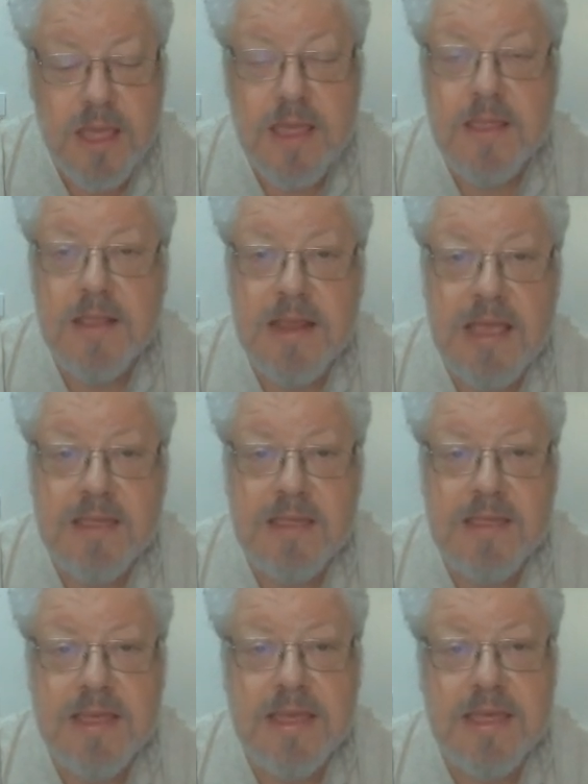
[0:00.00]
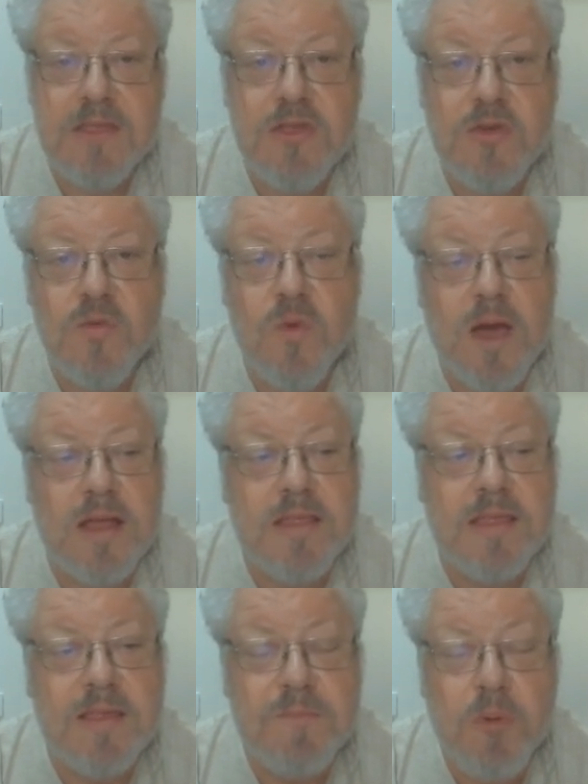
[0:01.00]
The next thing is you want
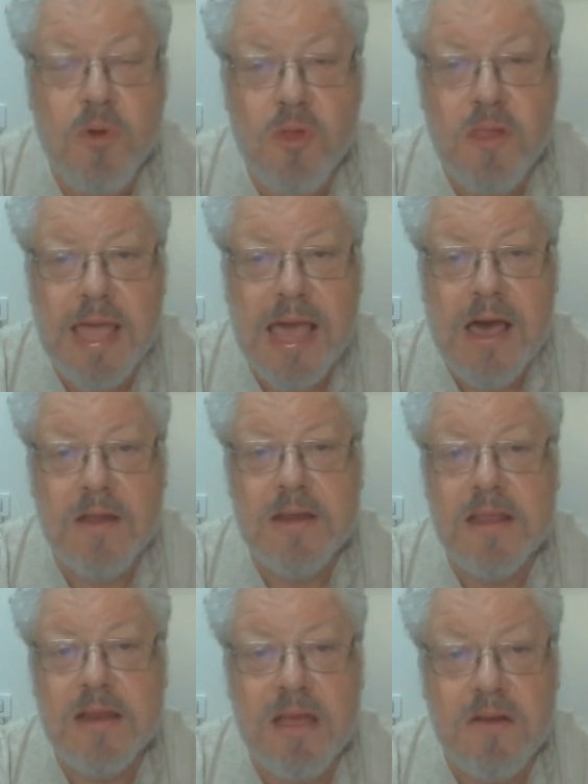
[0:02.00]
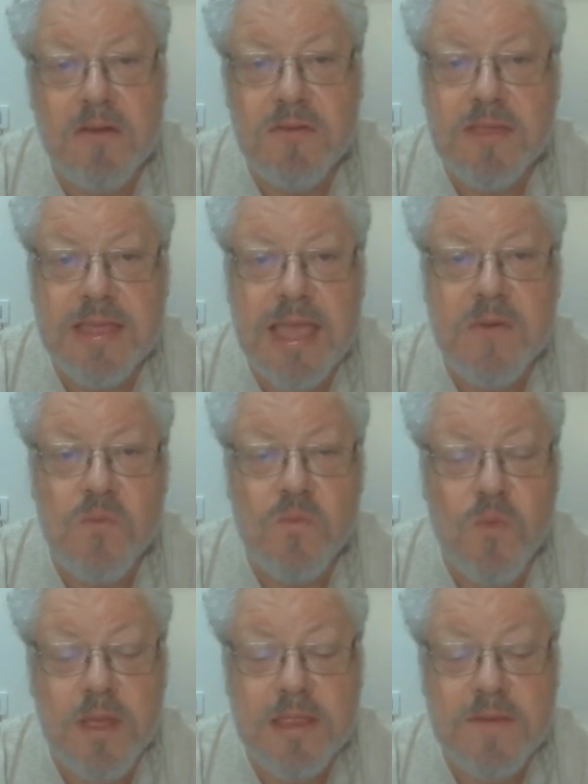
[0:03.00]
to pull out and understand
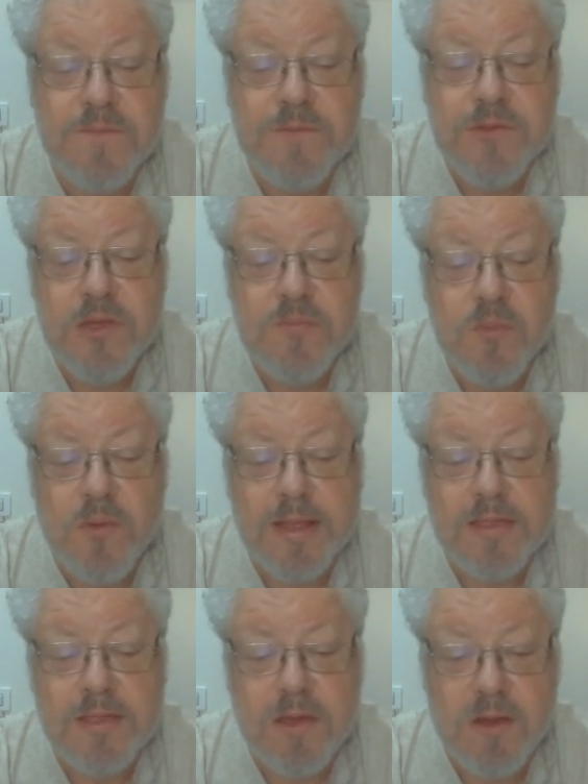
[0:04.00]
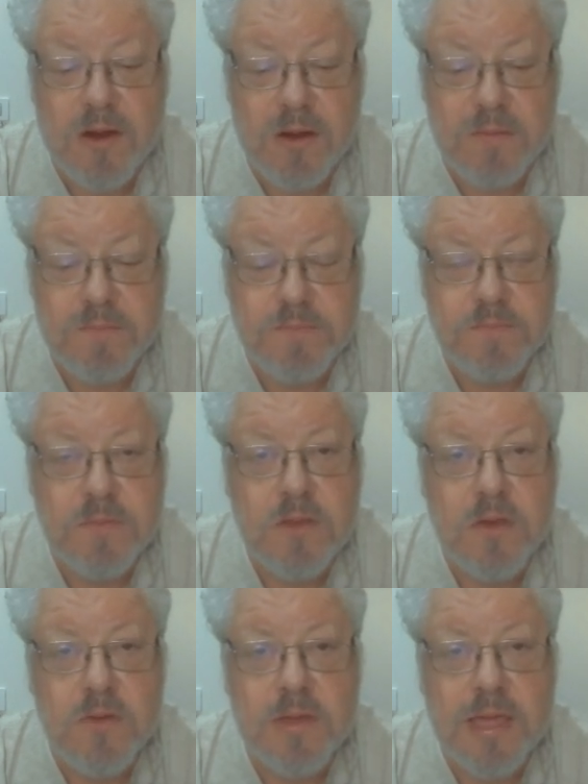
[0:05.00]
what the viewpoints are,
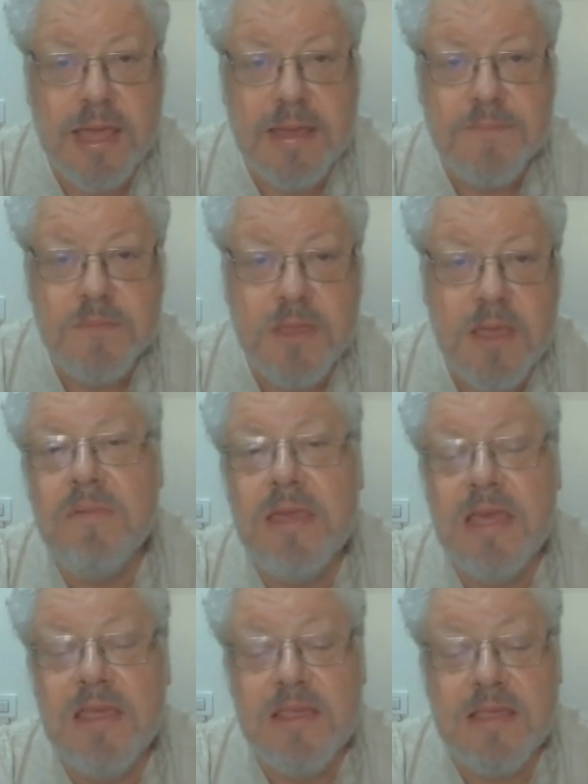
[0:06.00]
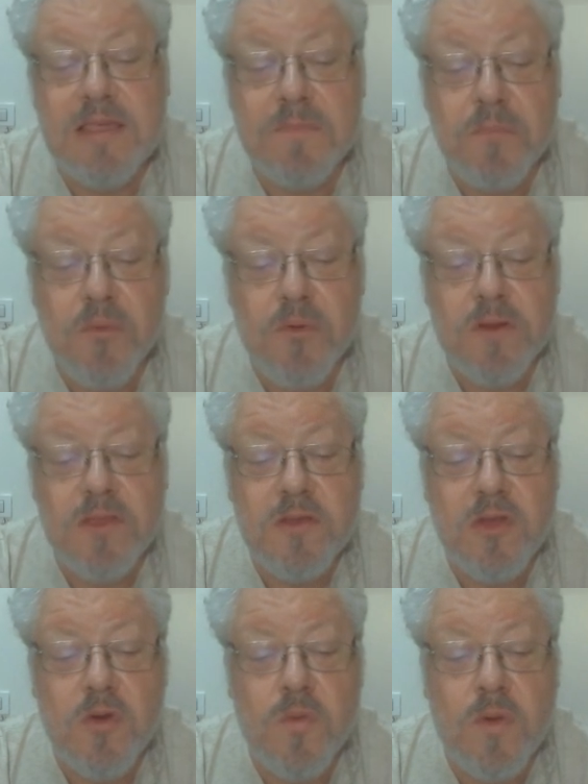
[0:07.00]
okay? Because it's important to
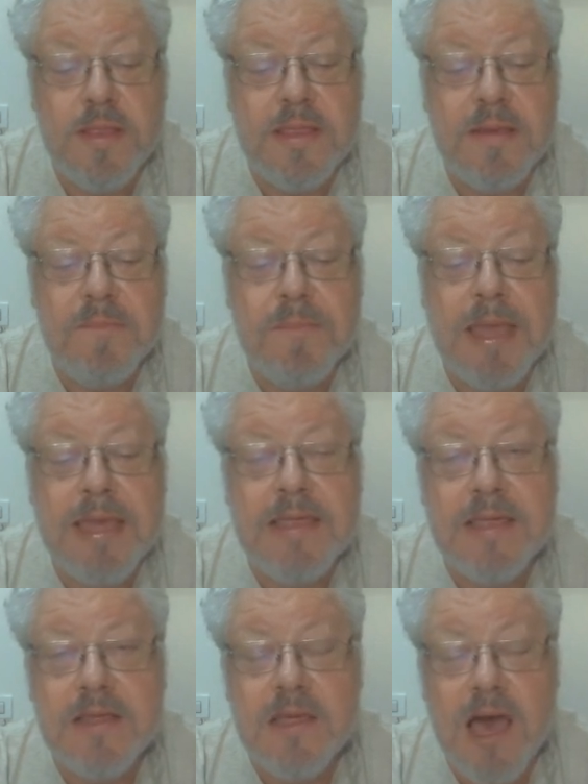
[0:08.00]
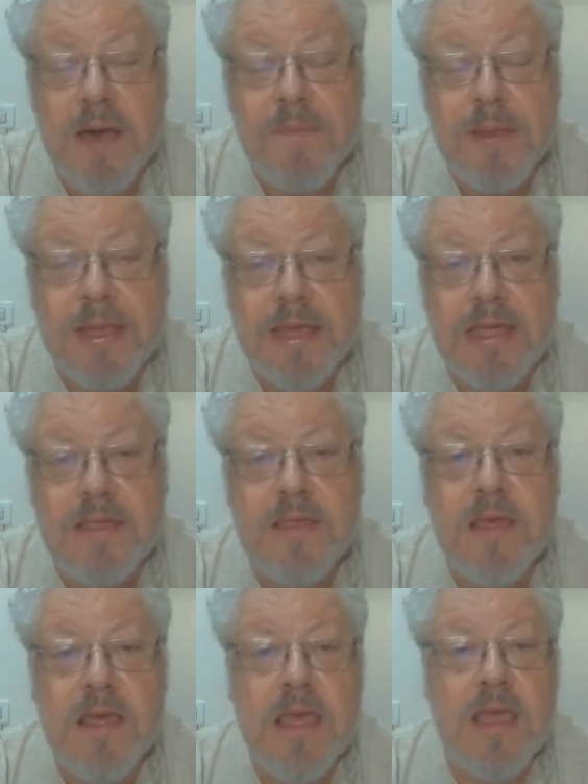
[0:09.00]
know what the basic topic is
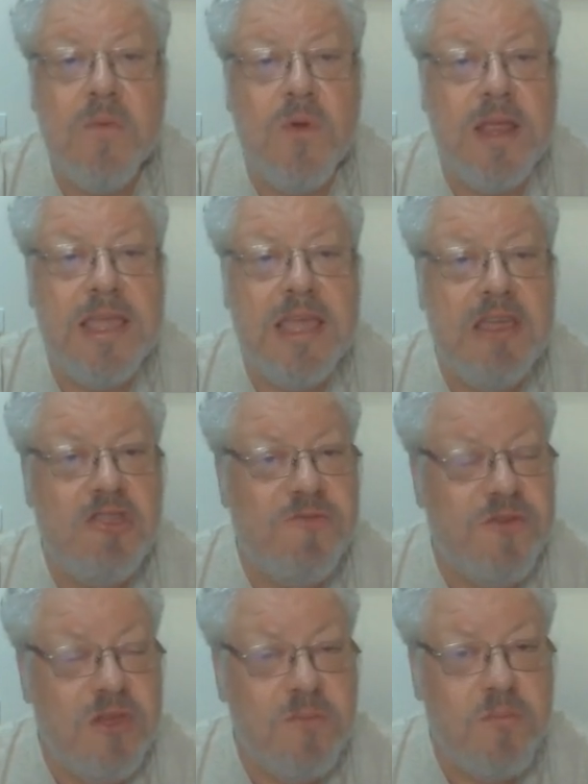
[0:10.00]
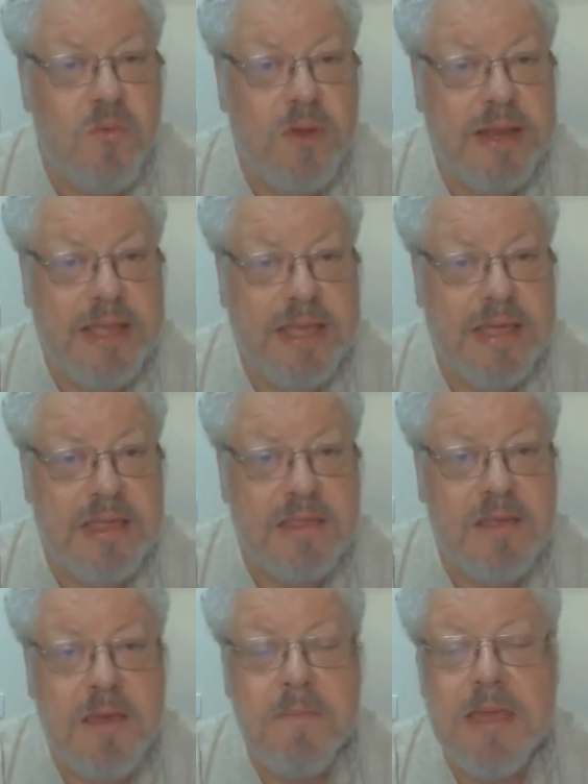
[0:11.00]
and what each viewpoint
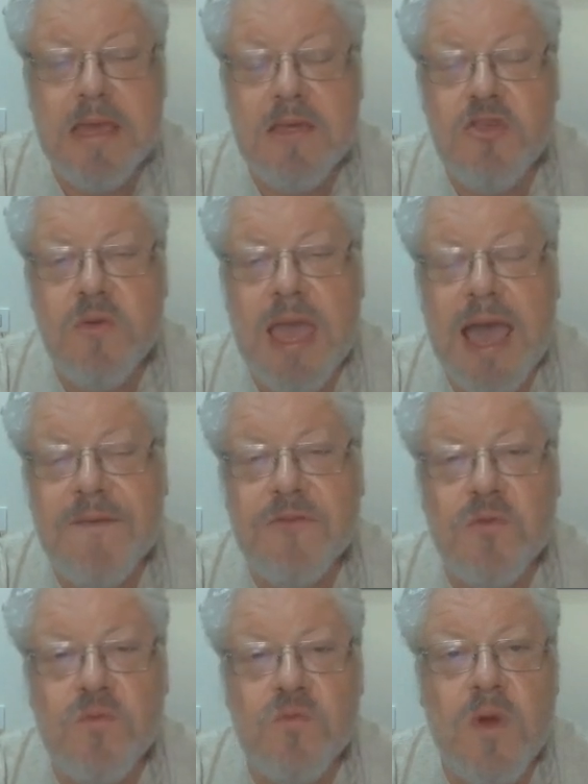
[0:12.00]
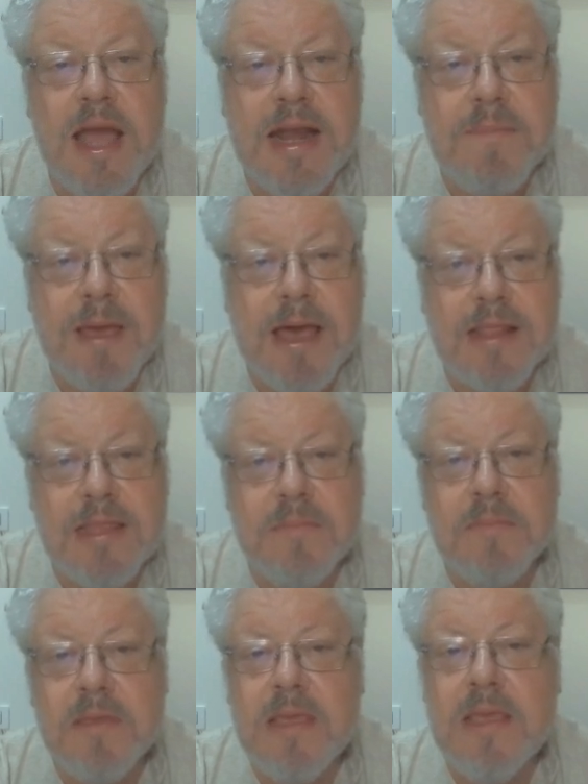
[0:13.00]
is, because you have to write about
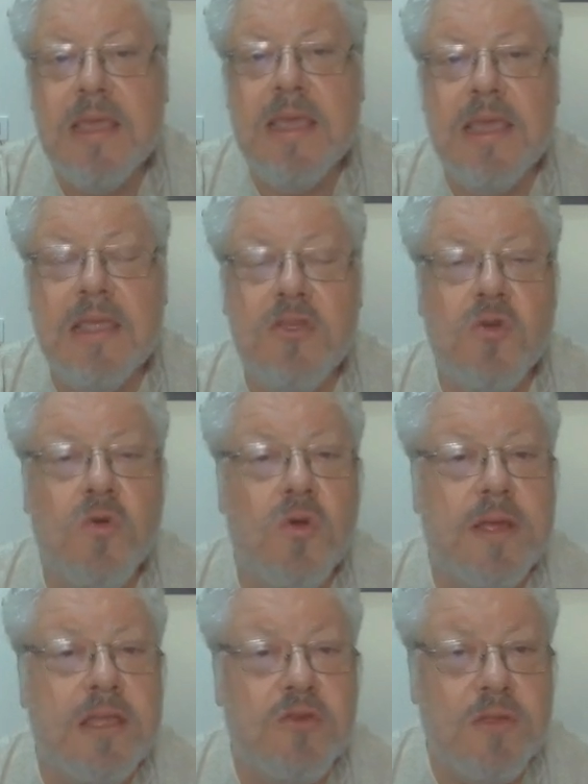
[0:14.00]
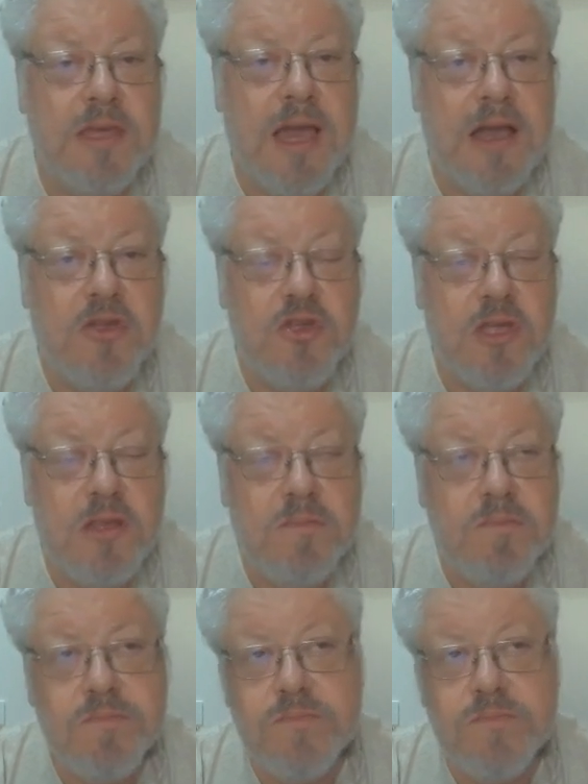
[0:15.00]
them in your introduction,